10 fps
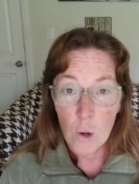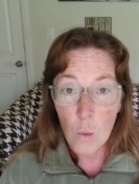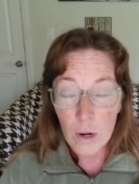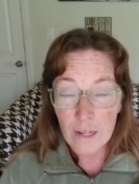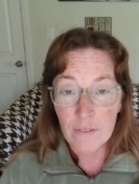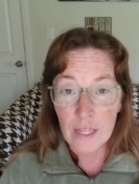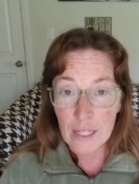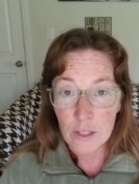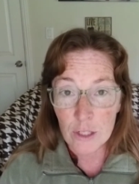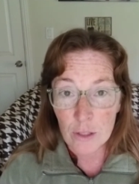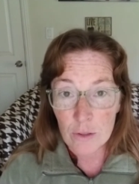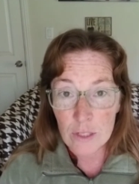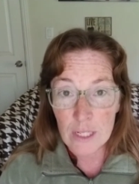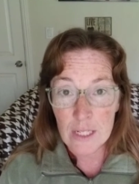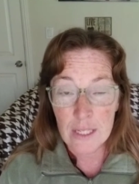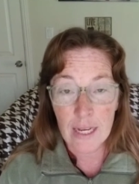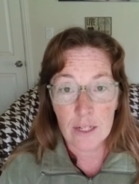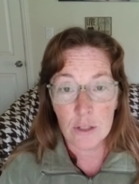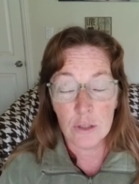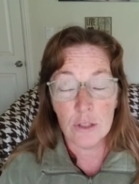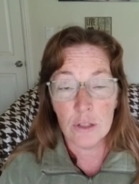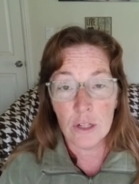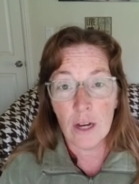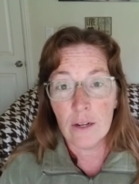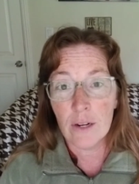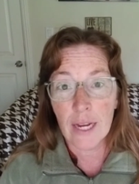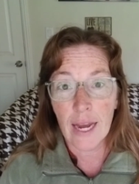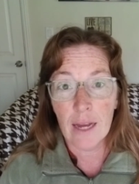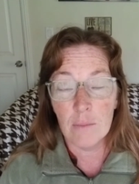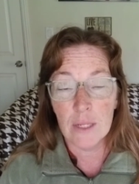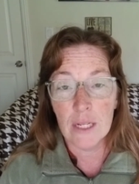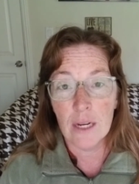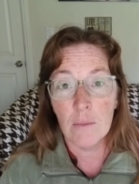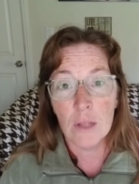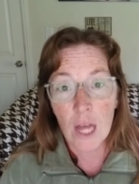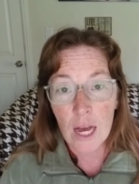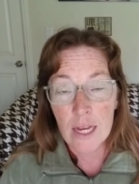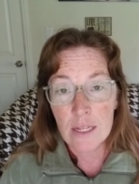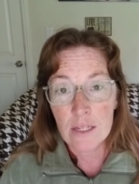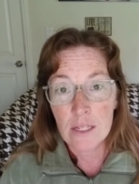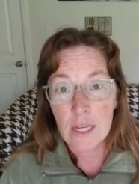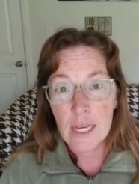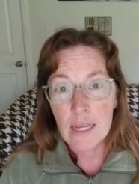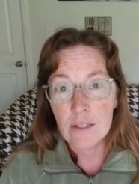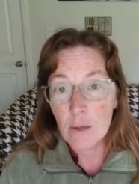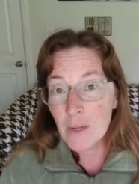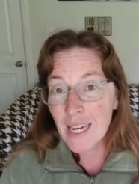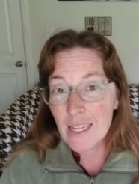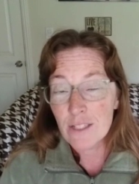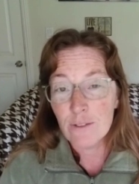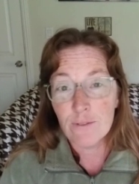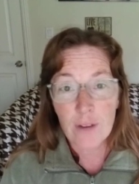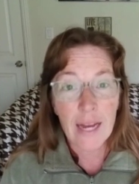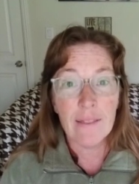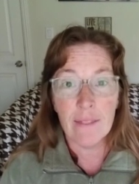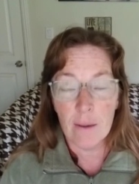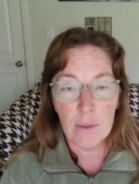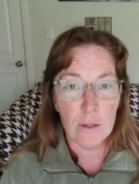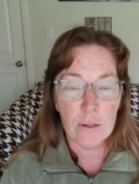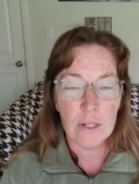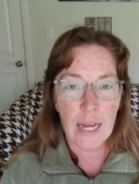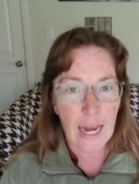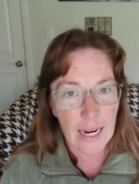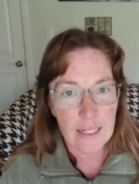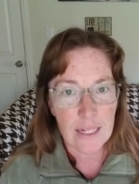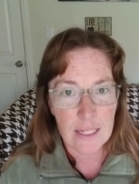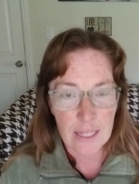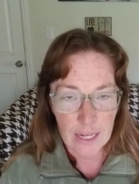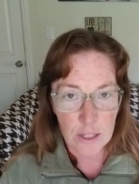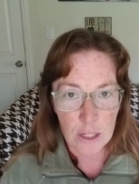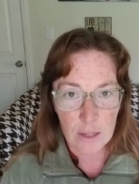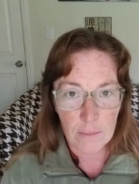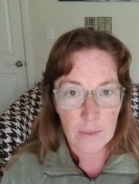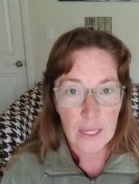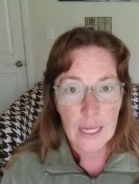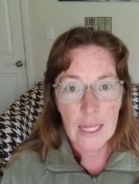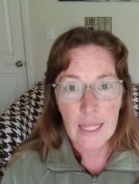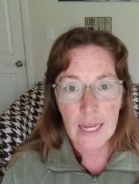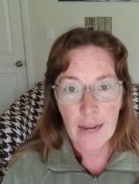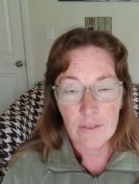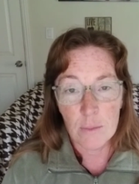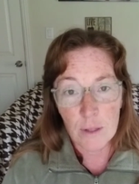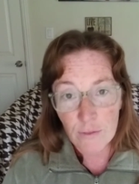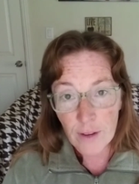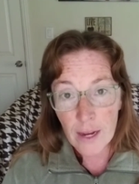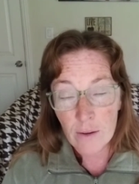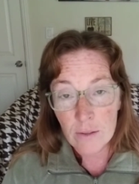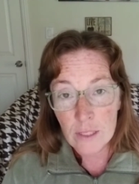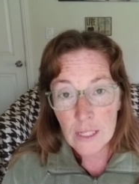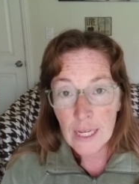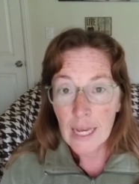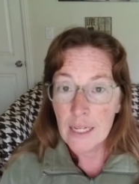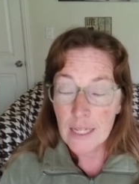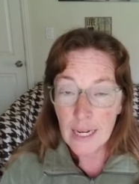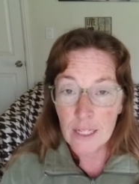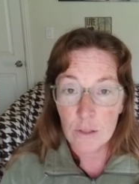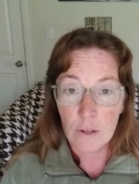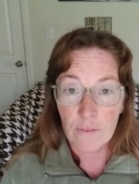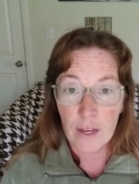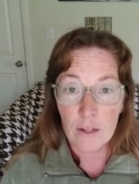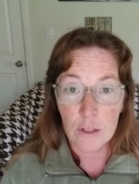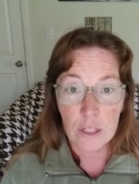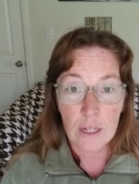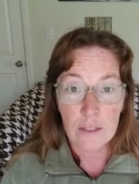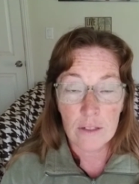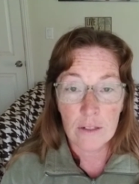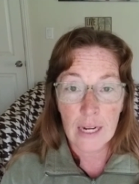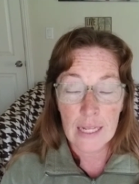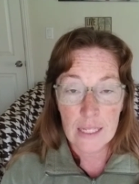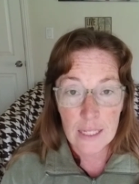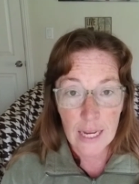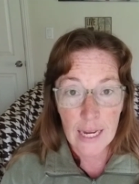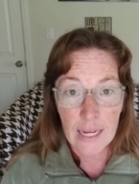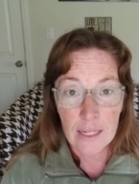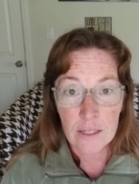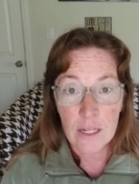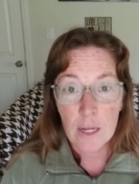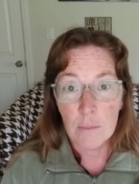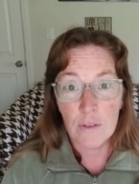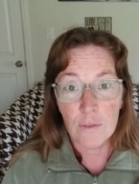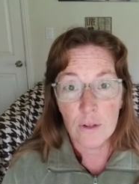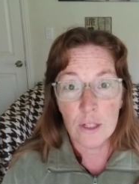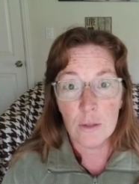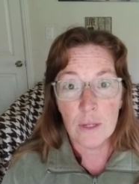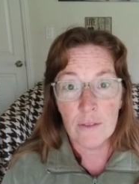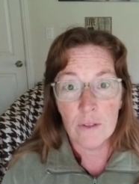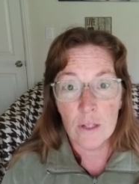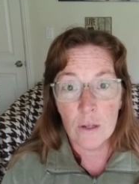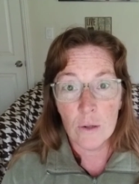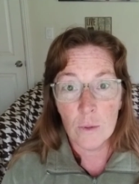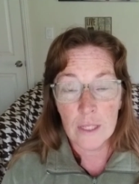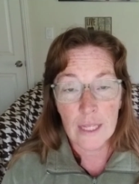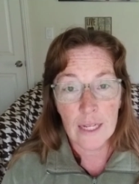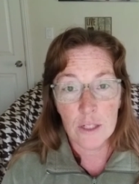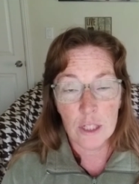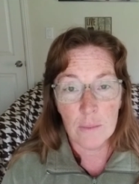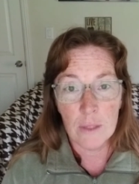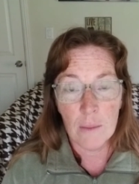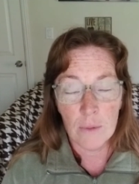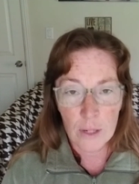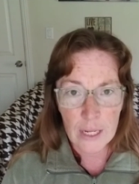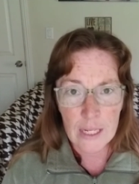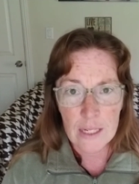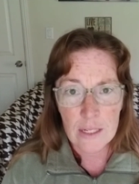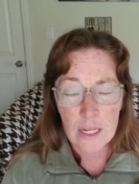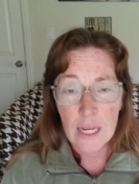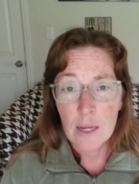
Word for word: One of the issues is that should your dog or cat become lost, someone has to find them in order to access that chip. They have to be found and taken to a better shelter and scanned before you even know what that chip number is.